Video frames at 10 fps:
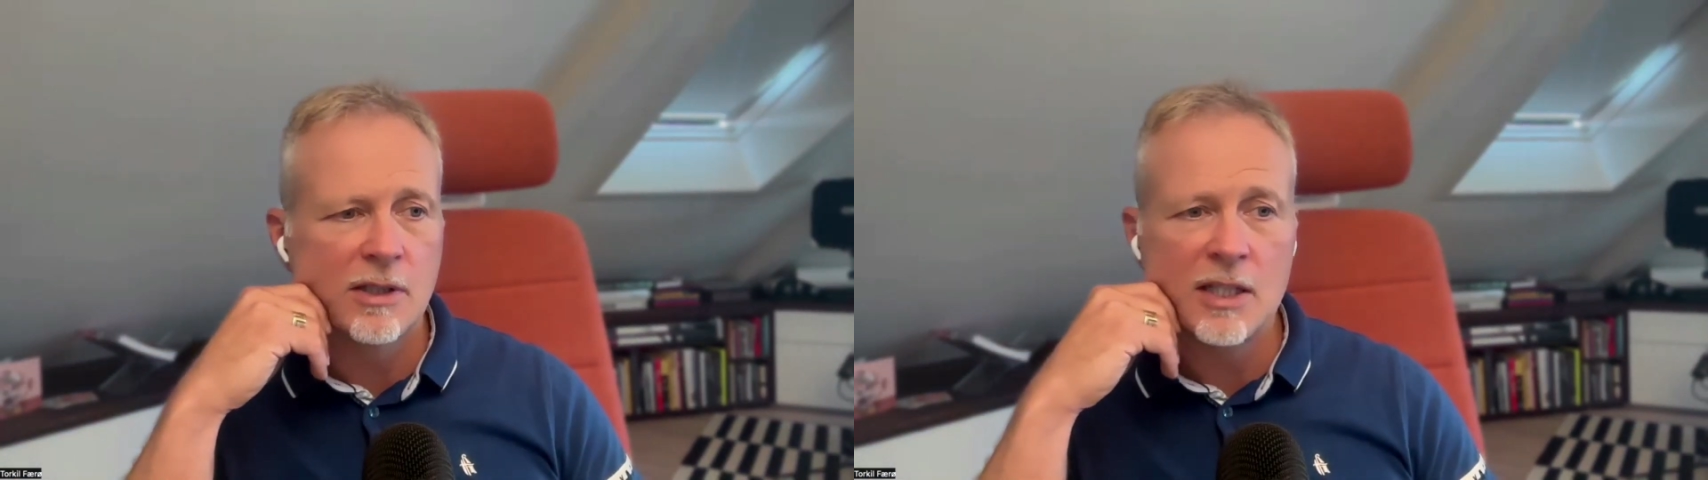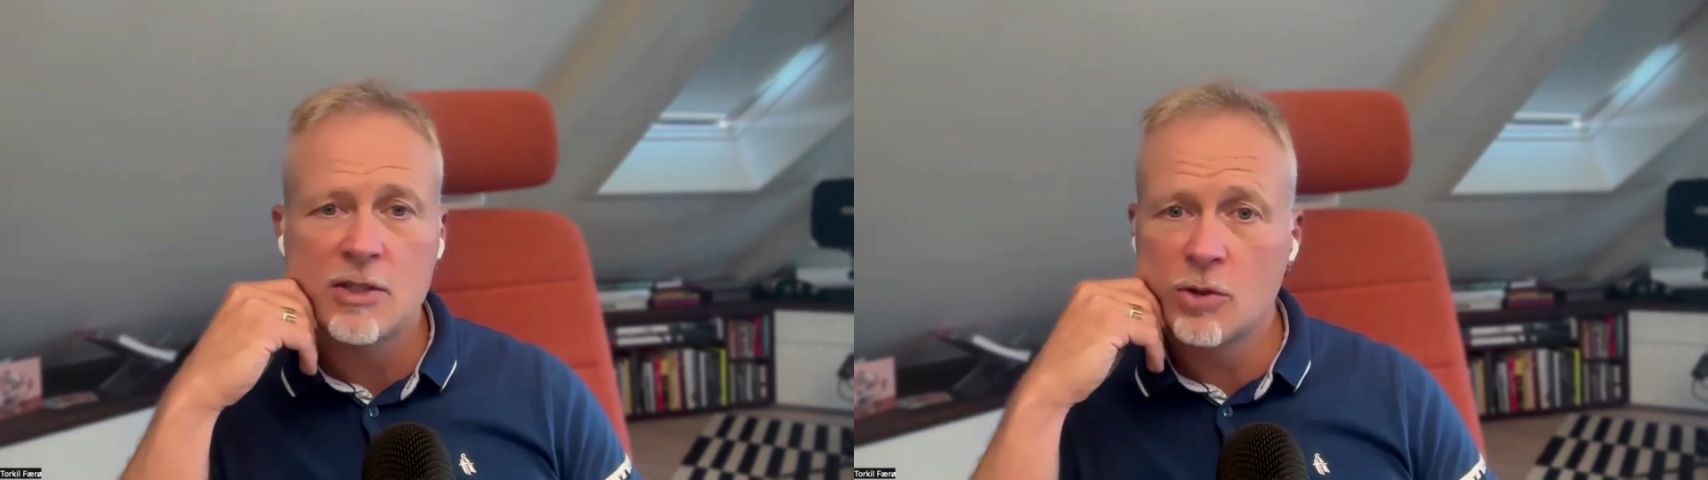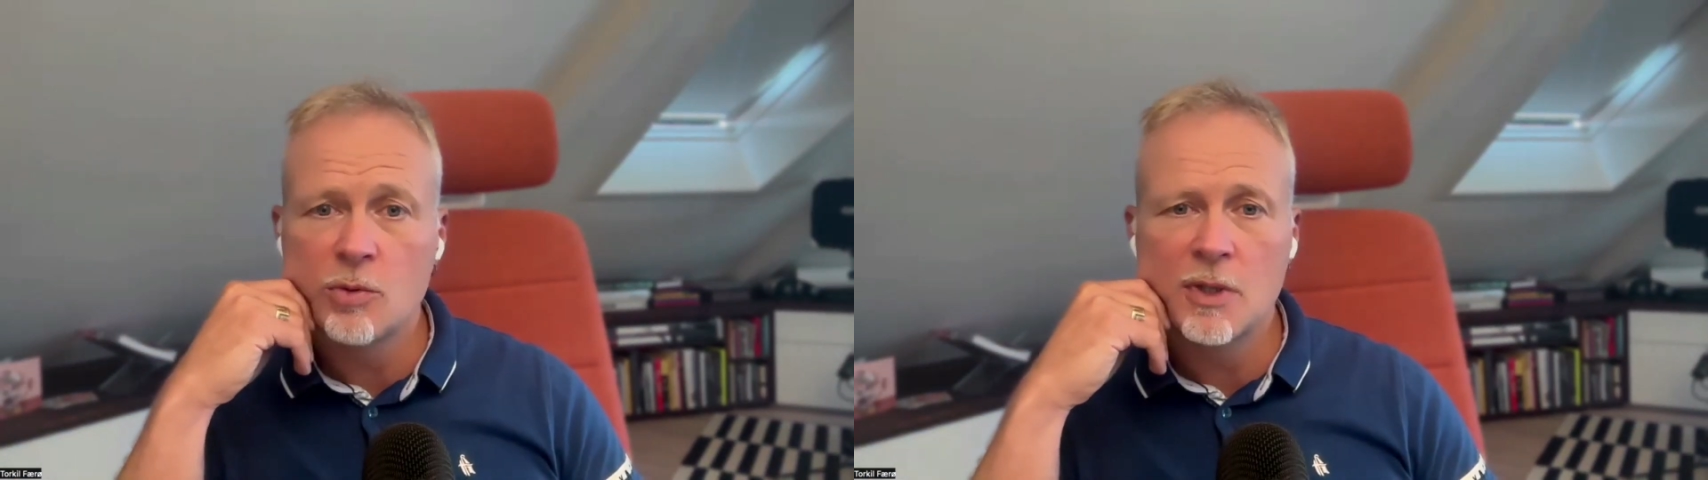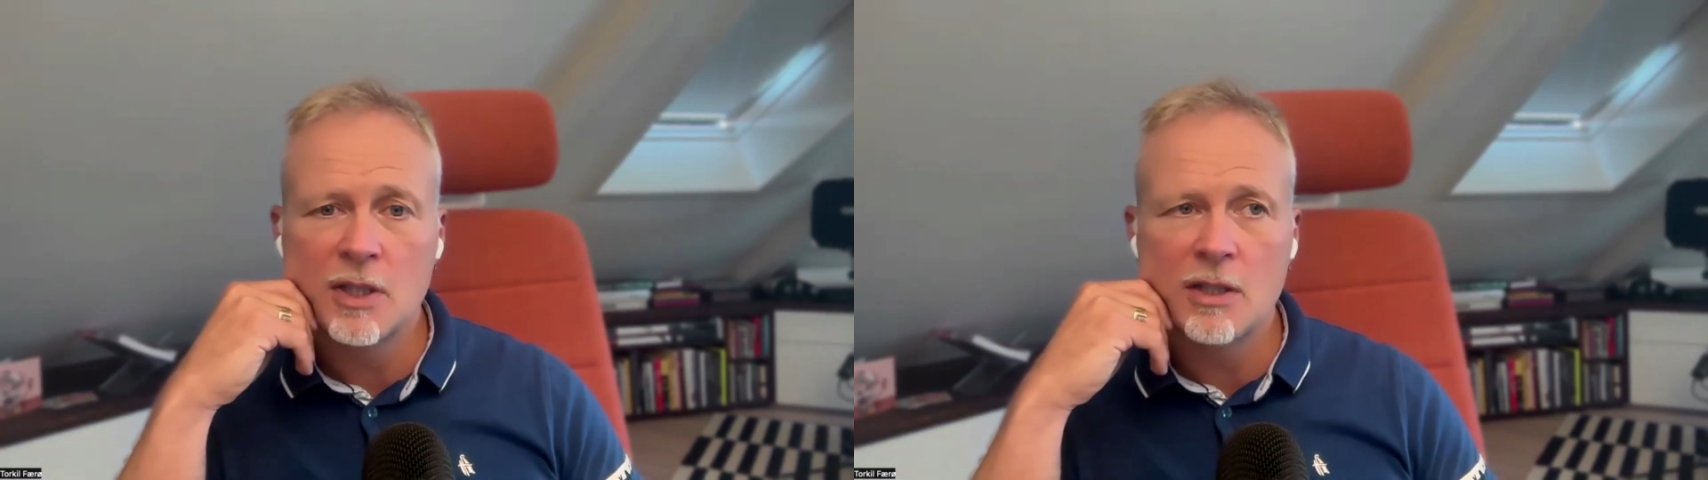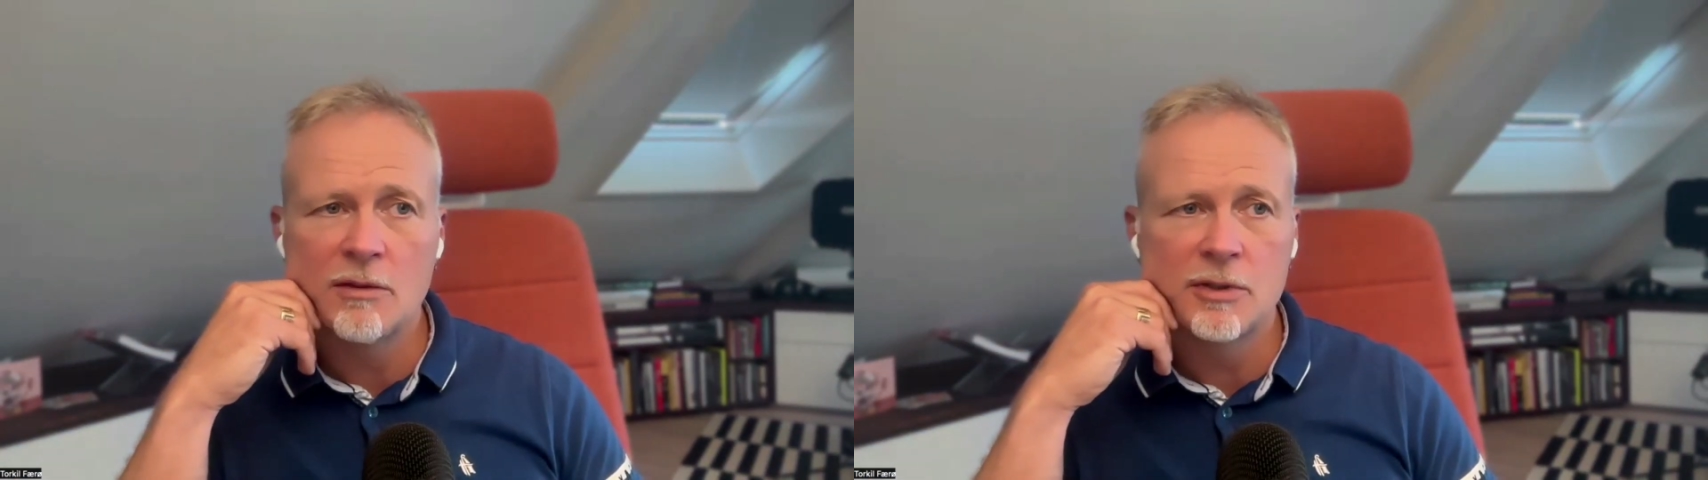should be
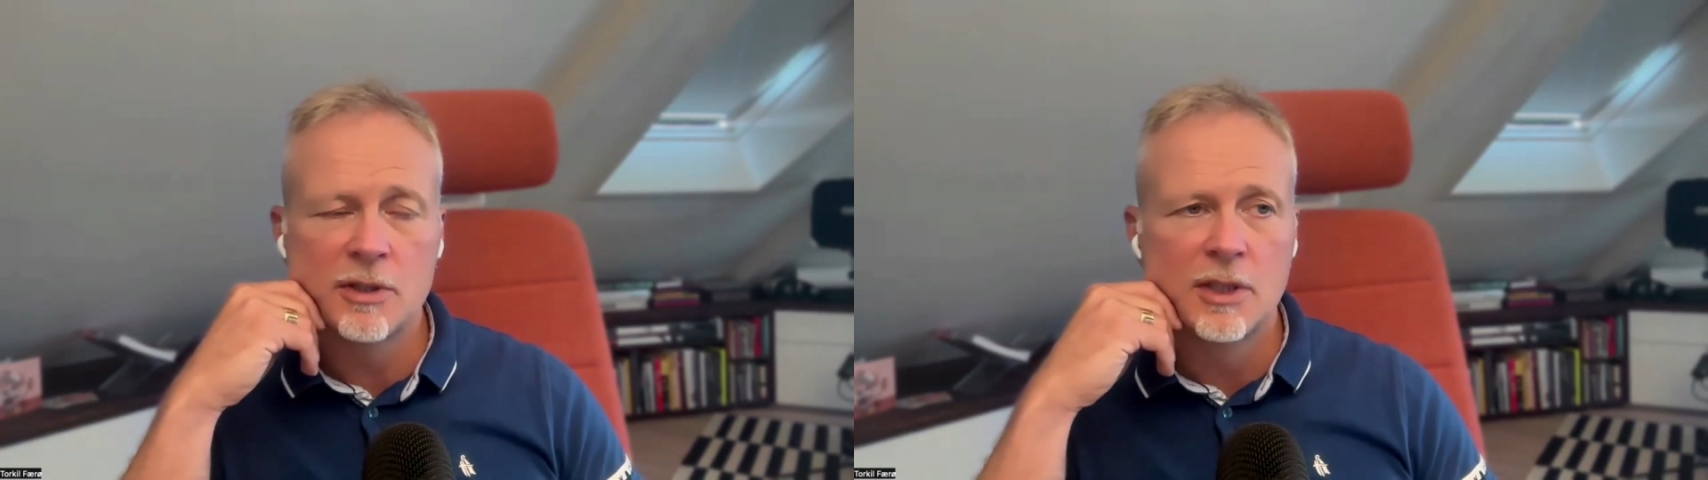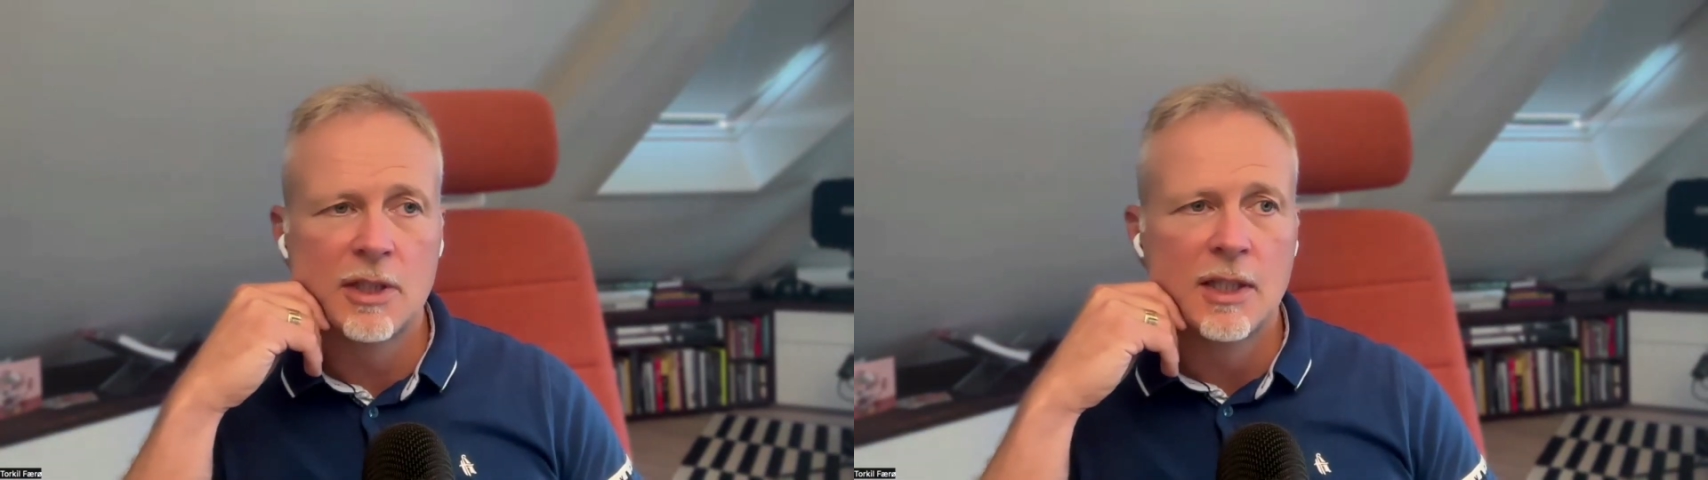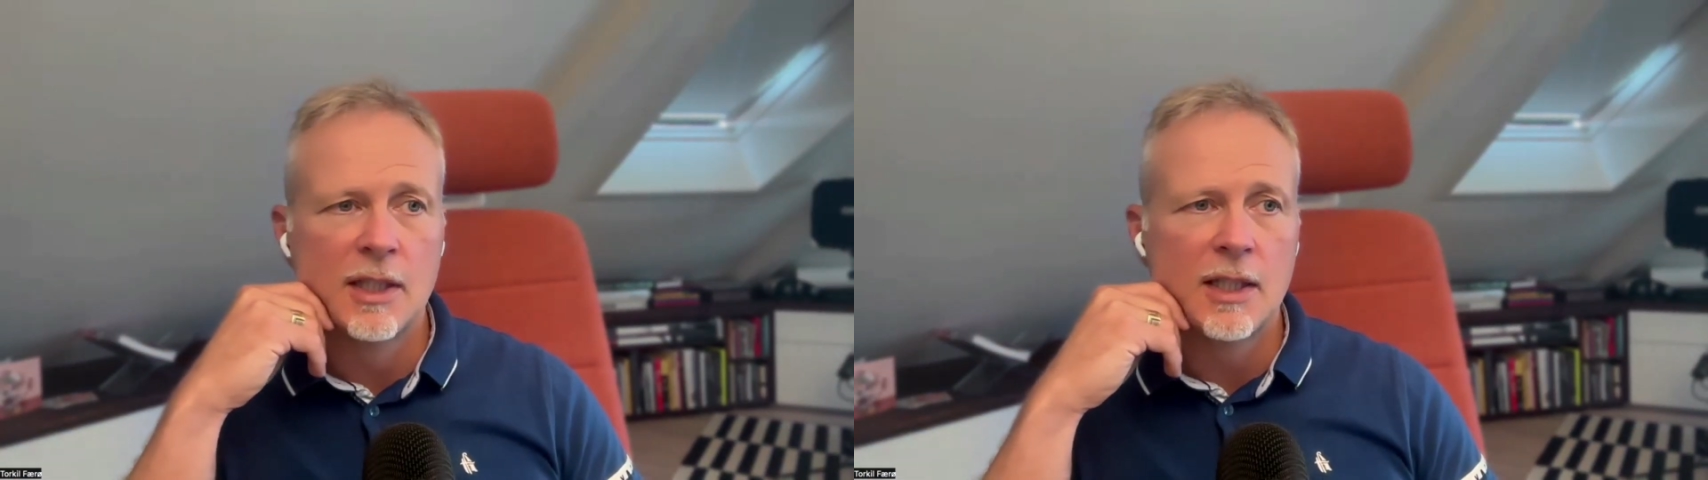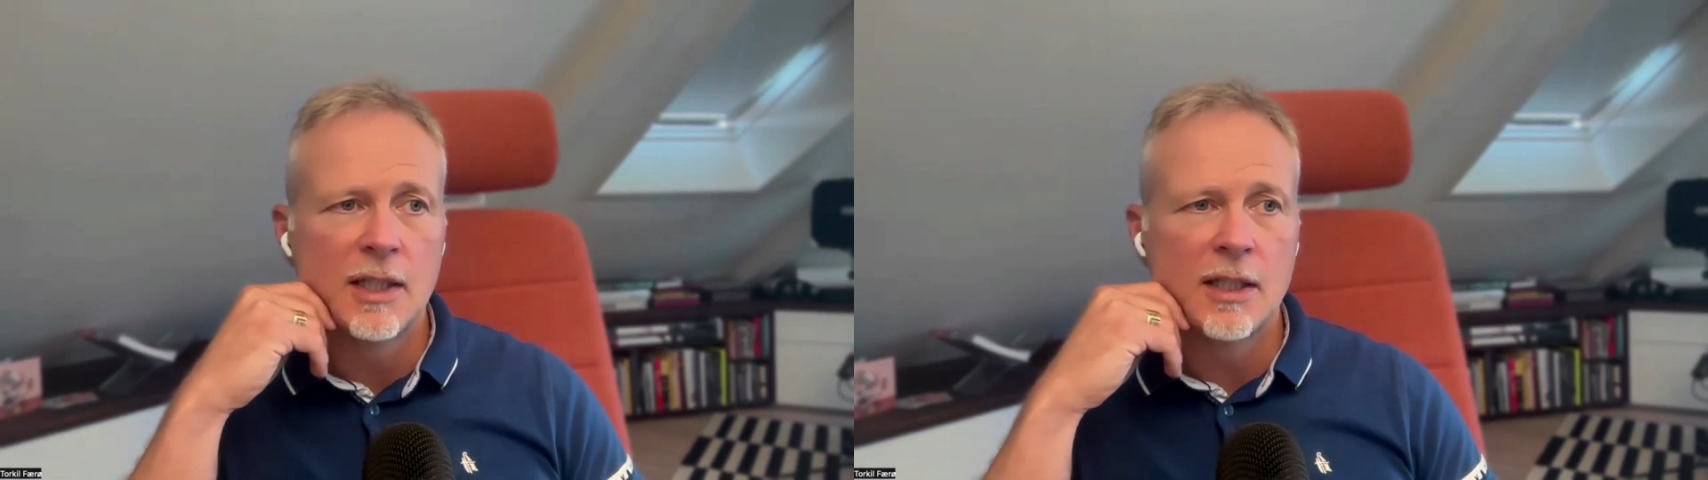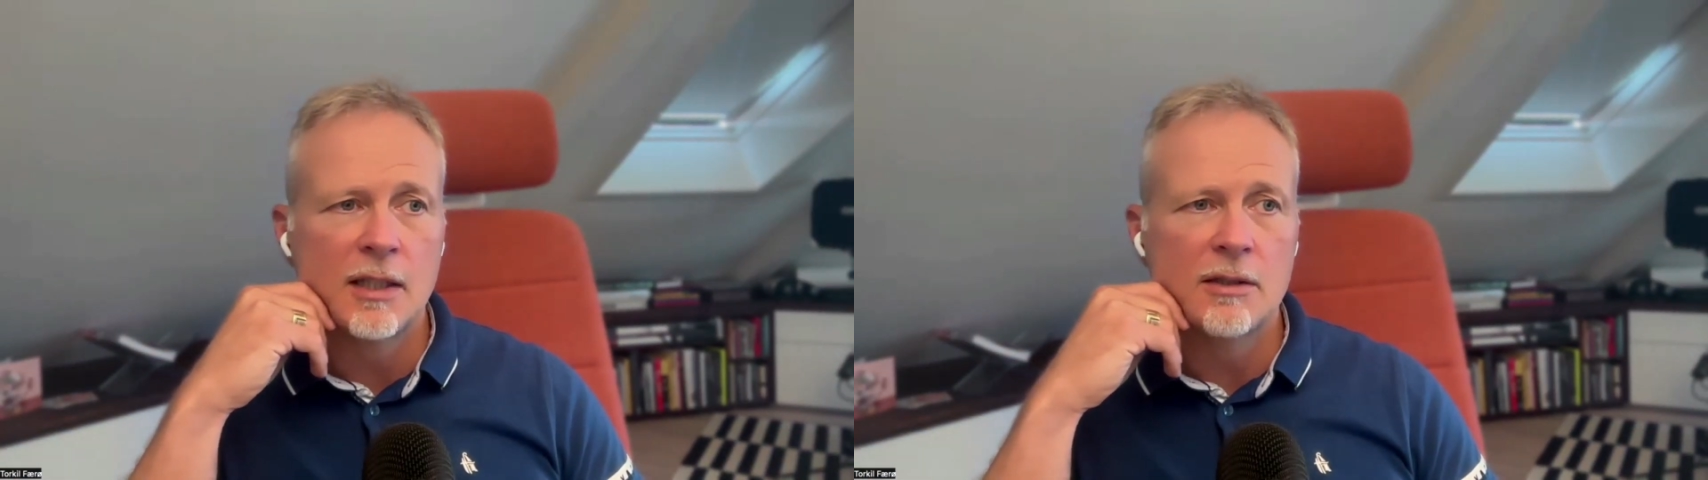enough.
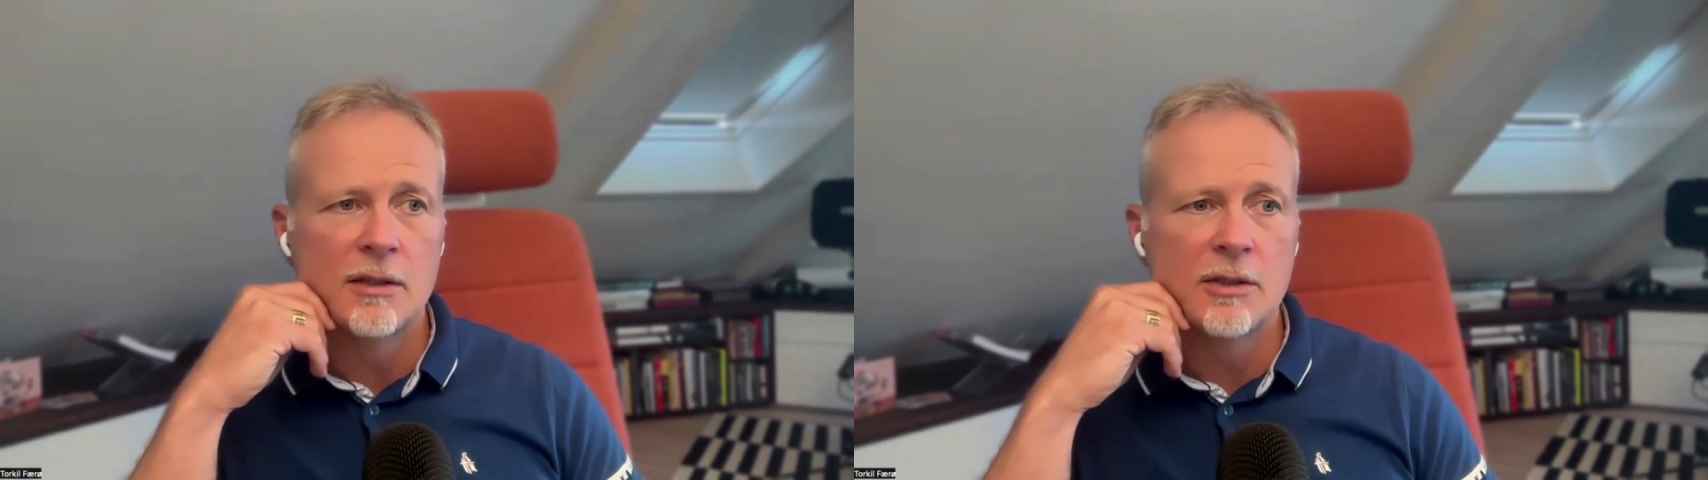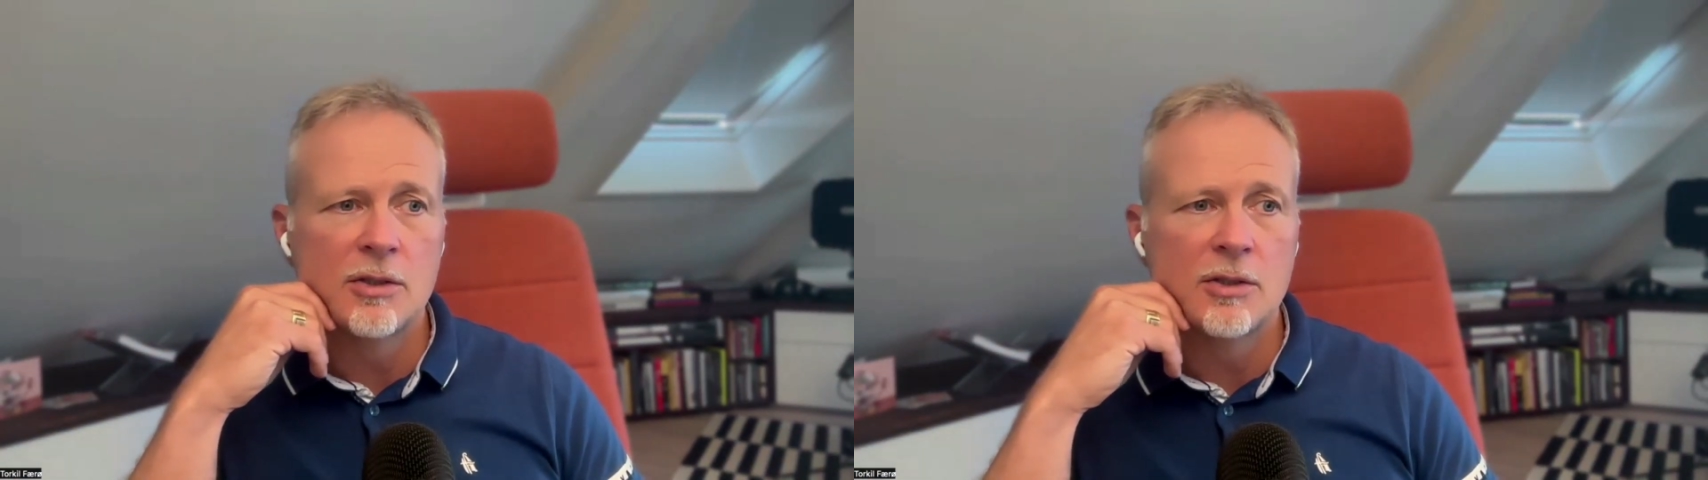You